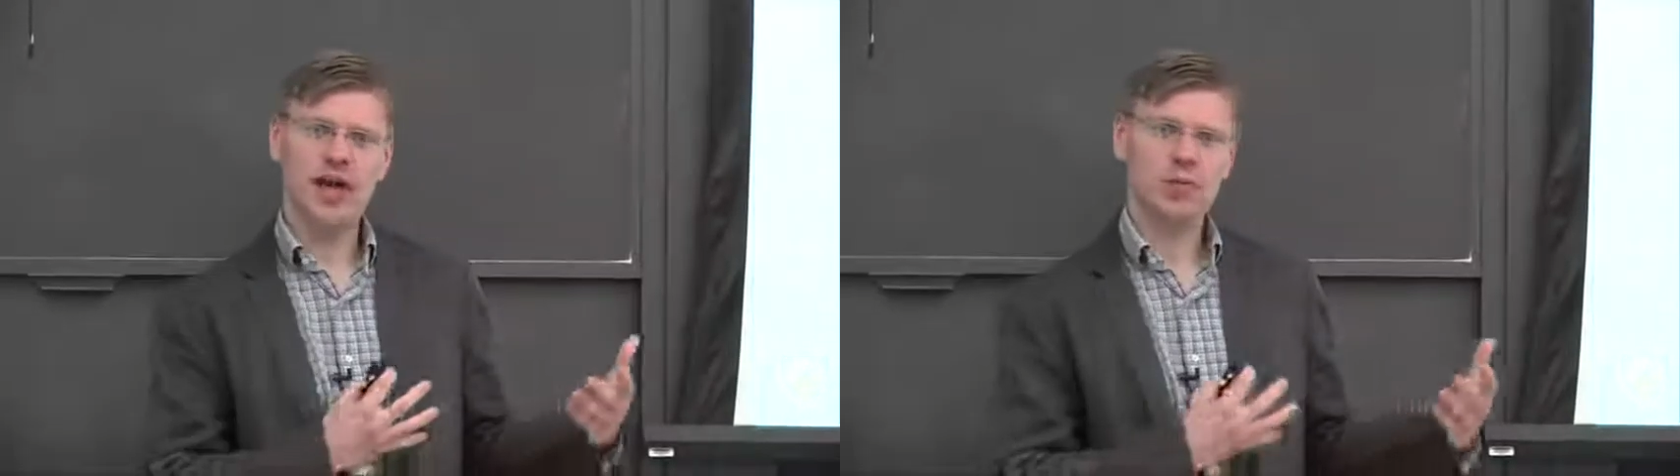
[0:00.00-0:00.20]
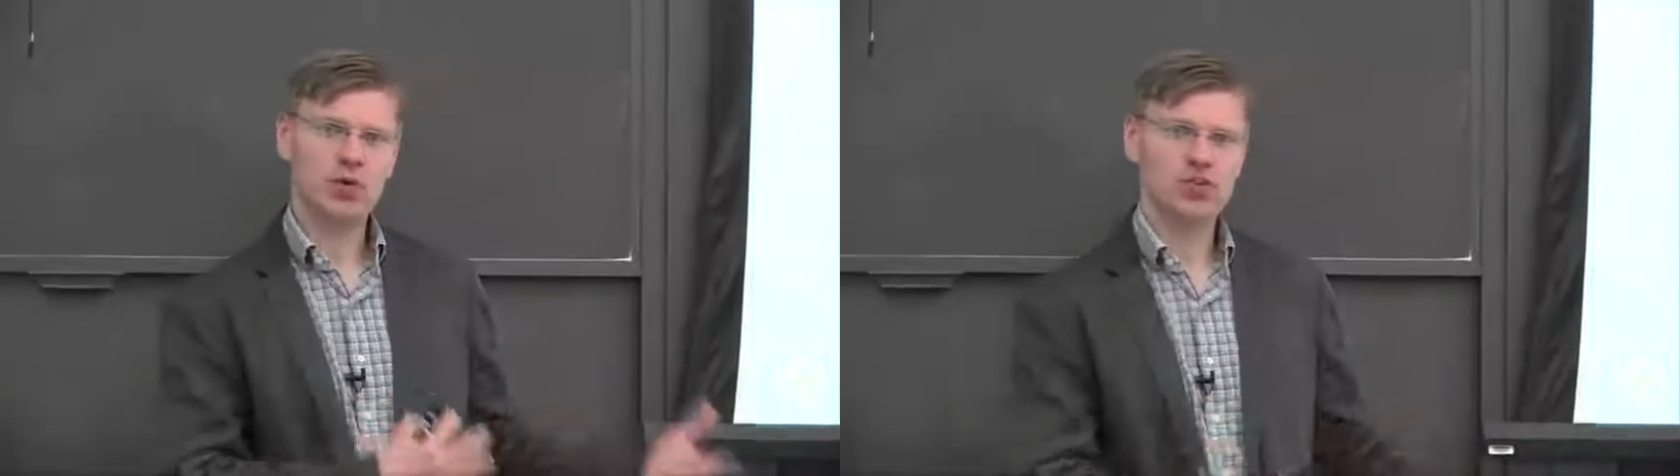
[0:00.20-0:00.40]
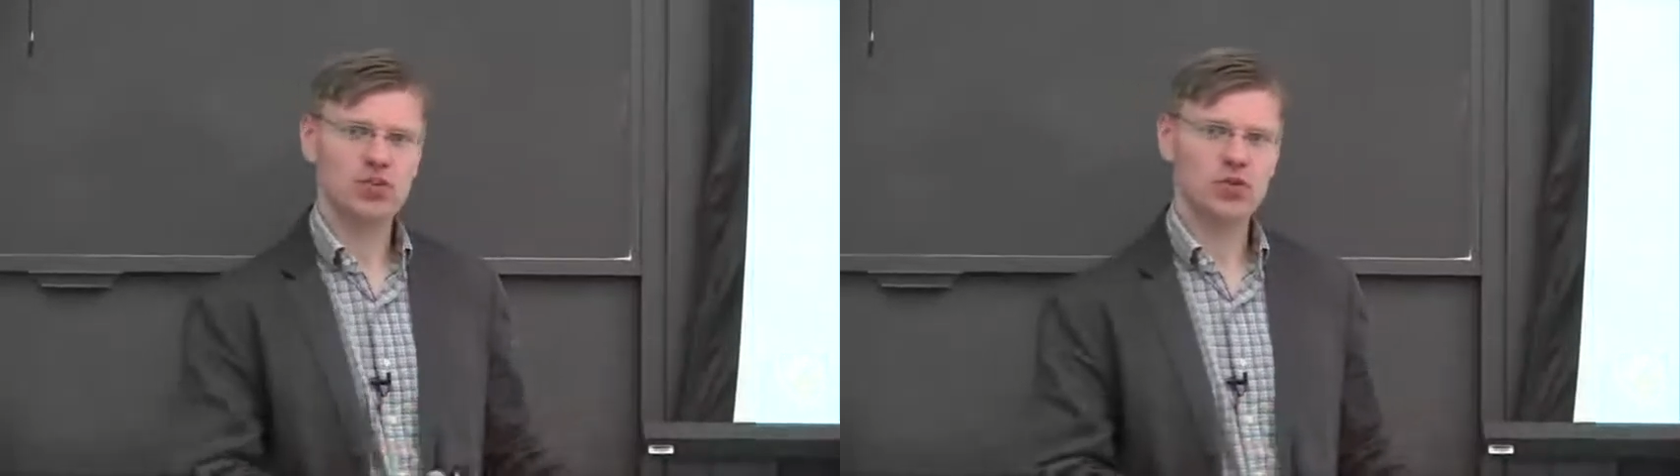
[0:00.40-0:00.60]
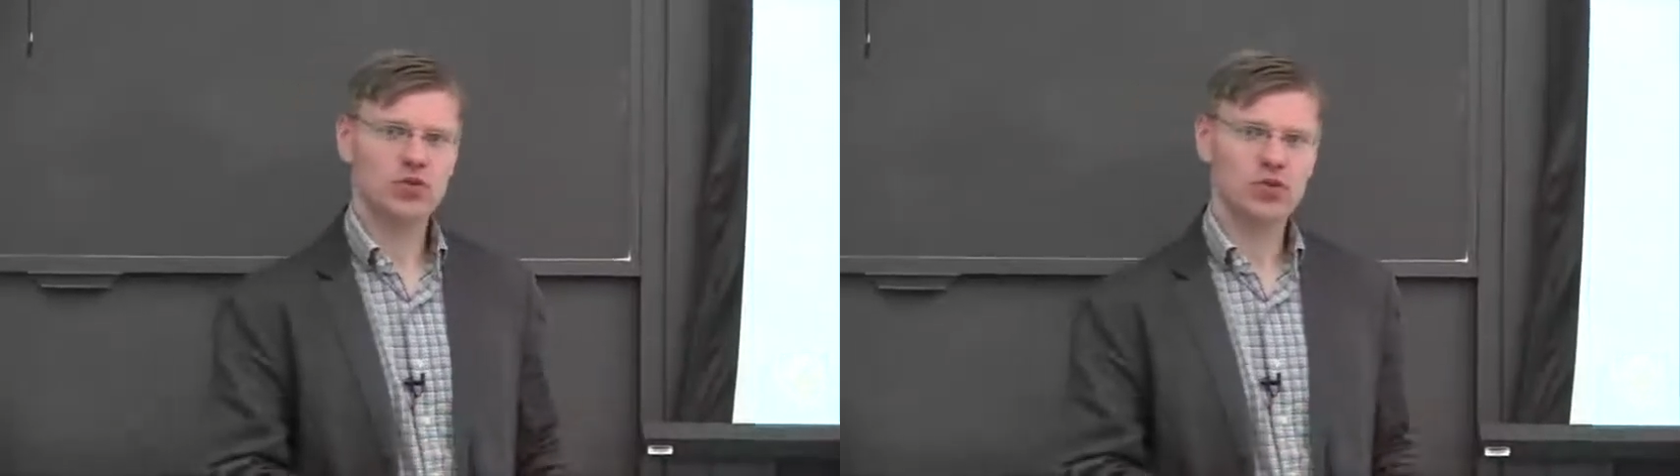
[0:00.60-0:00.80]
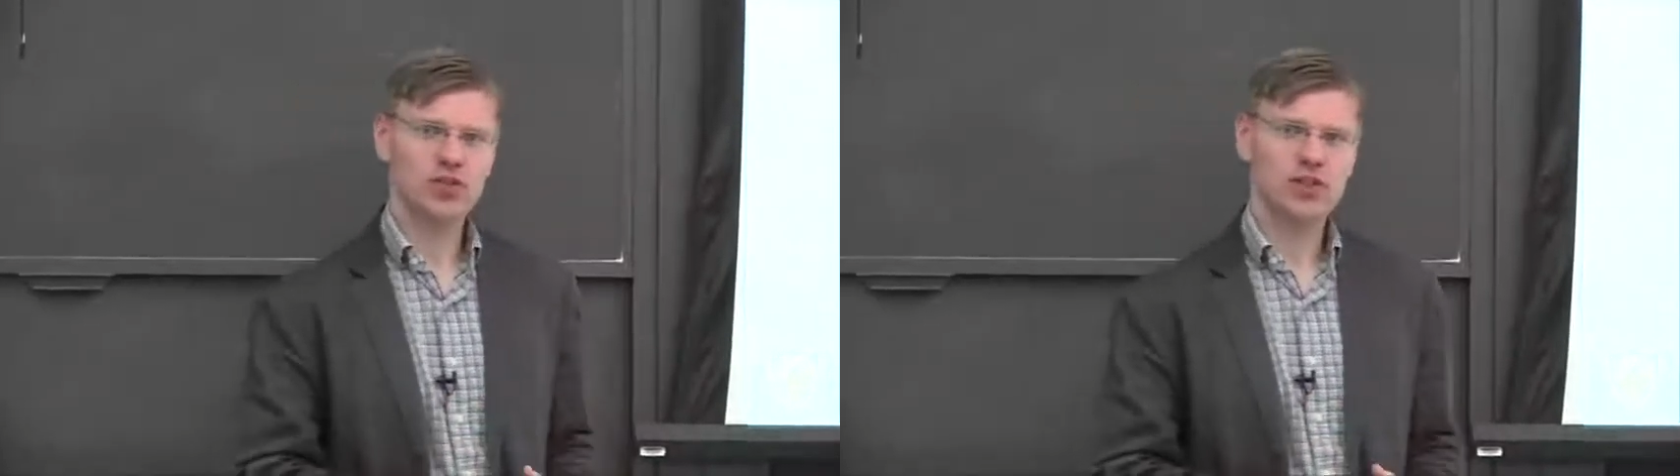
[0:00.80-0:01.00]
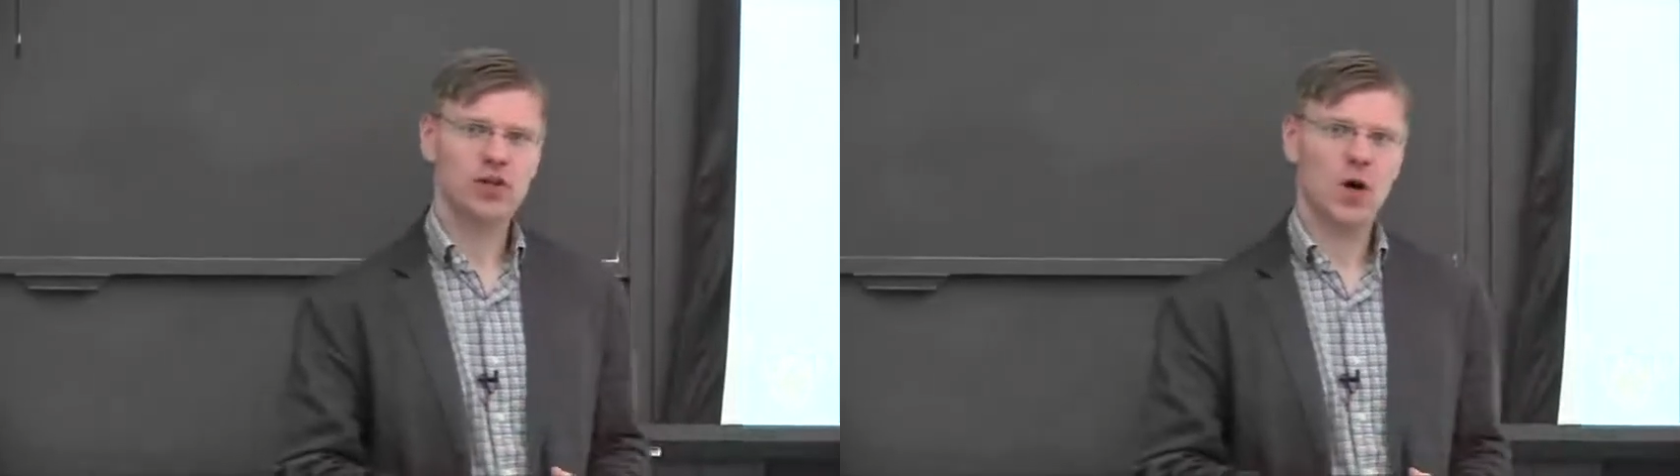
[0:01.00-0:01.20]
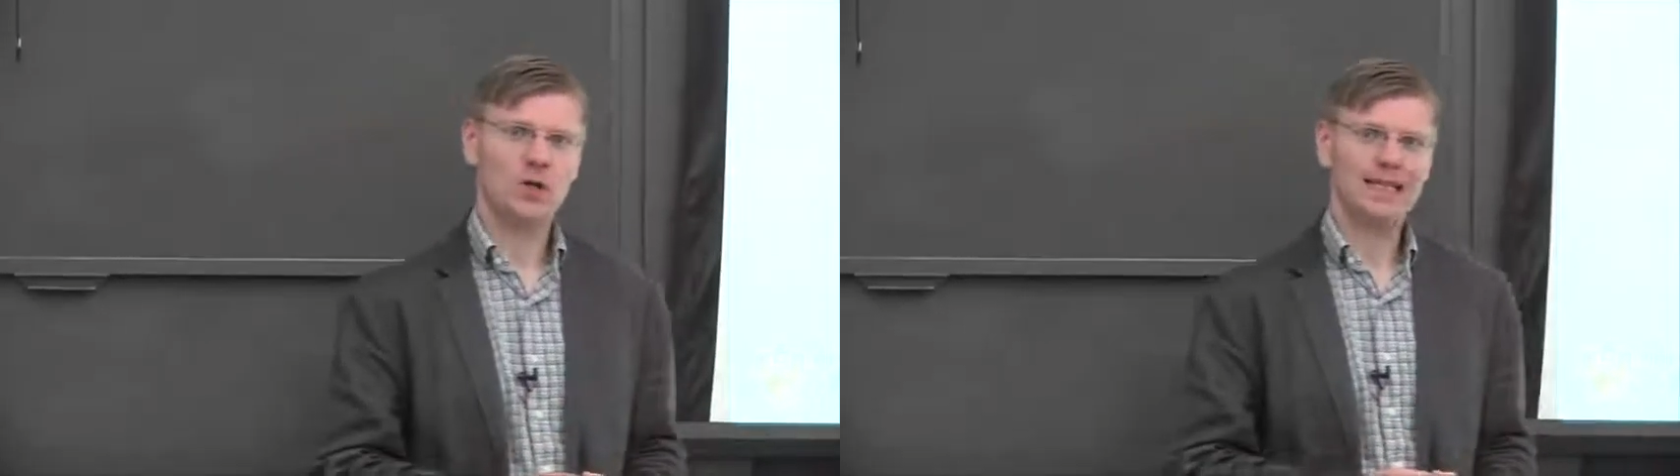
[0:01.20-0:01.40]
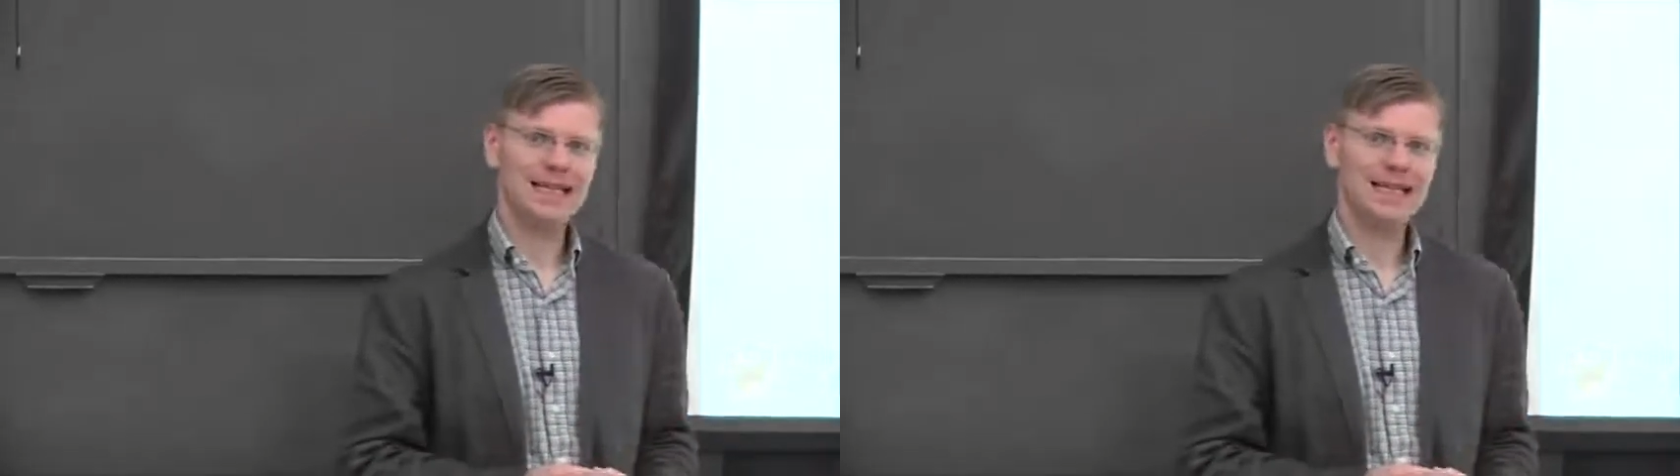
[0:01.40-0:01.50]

at Princeton University called